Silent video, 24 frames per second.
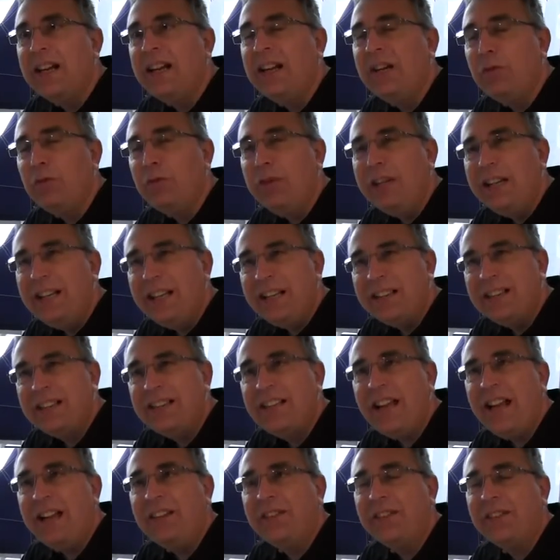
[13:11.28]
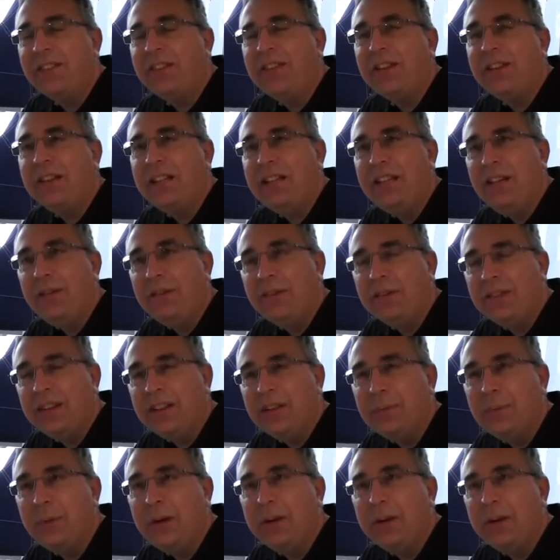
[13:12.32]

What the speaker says: and it really extends the use of this